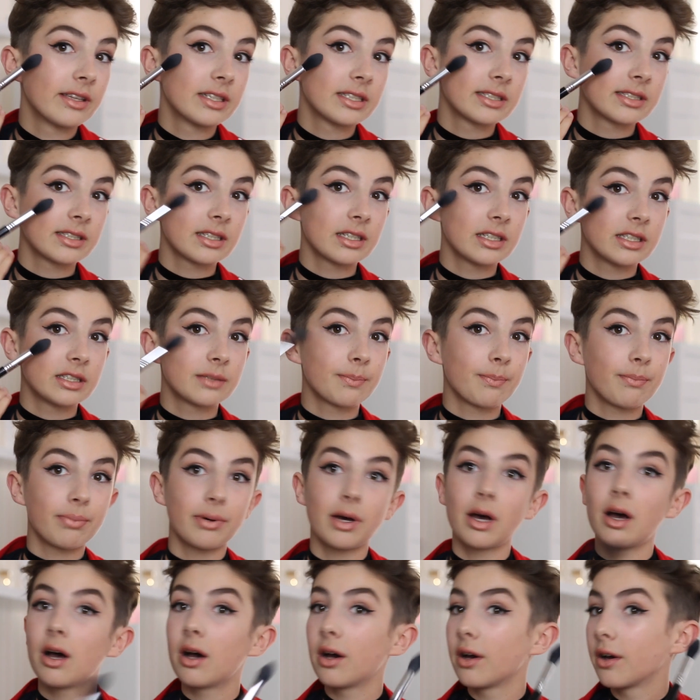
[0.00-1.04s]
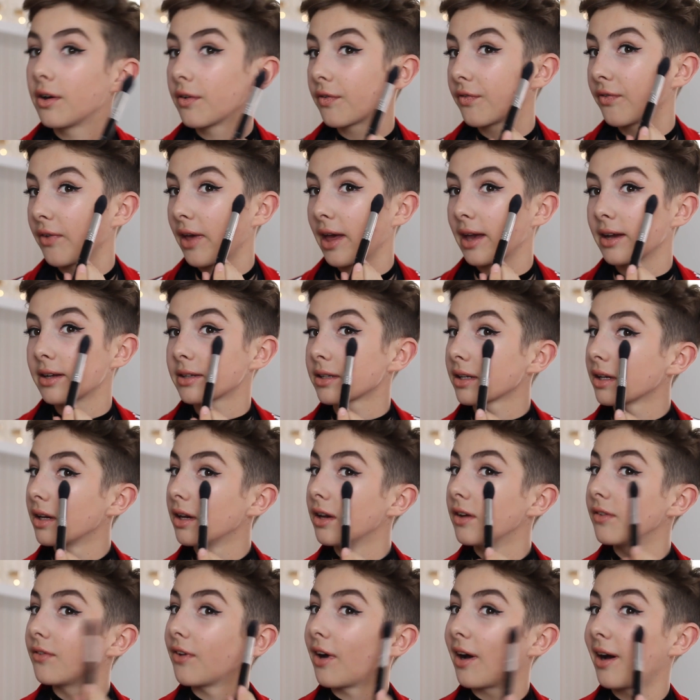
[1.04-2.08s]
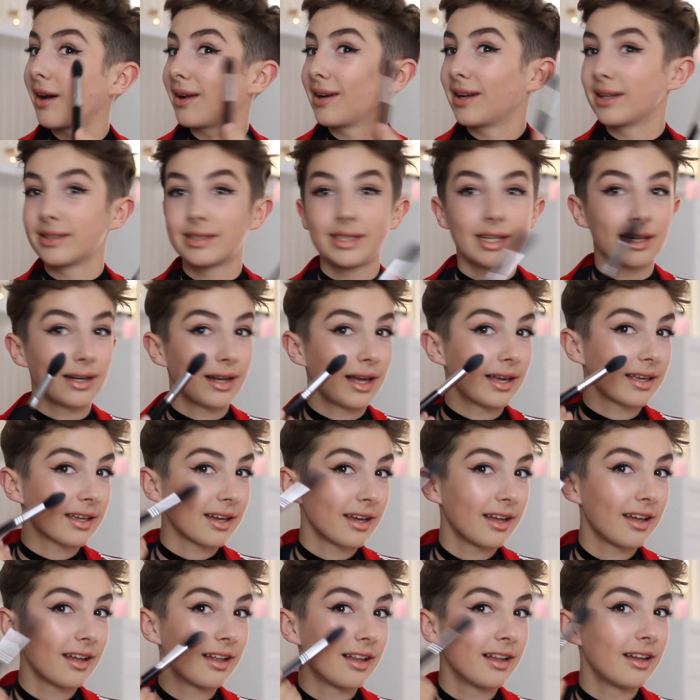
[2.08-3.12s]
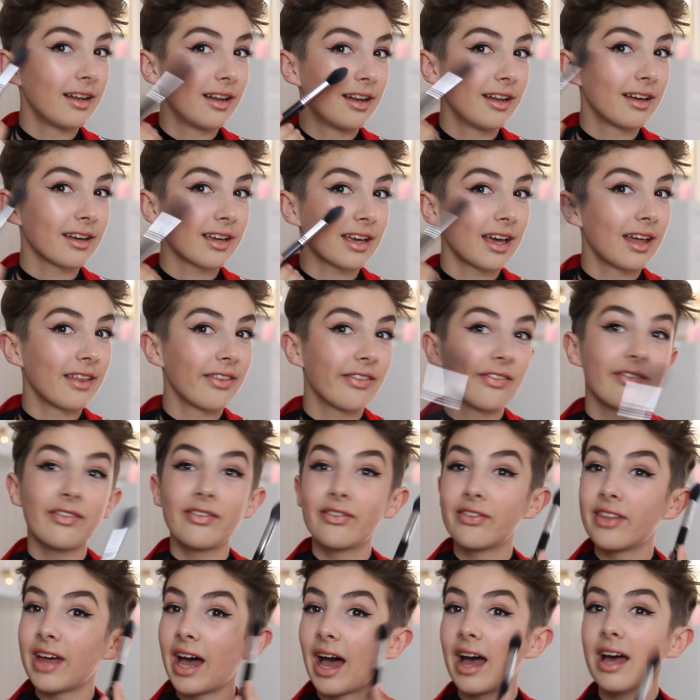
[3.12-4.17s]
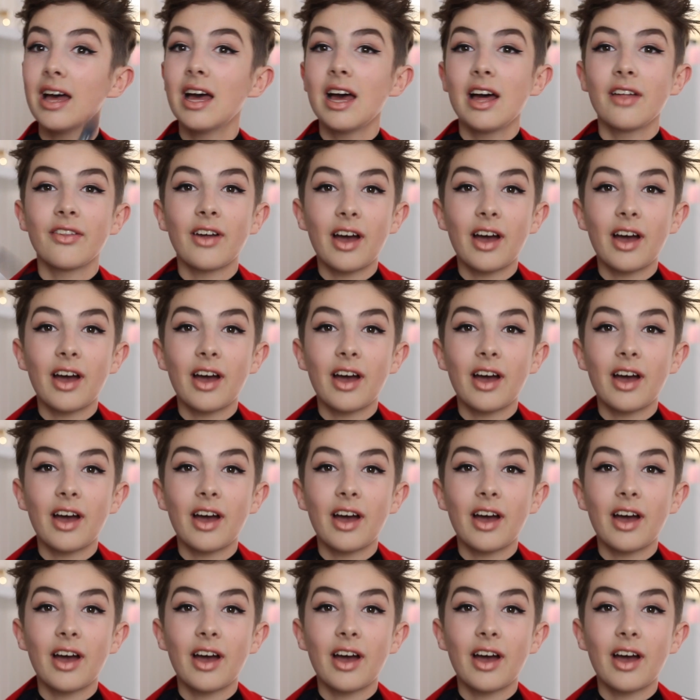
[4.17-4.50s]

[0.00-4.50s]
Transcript: This is perfect for highlighting. Like, look at that.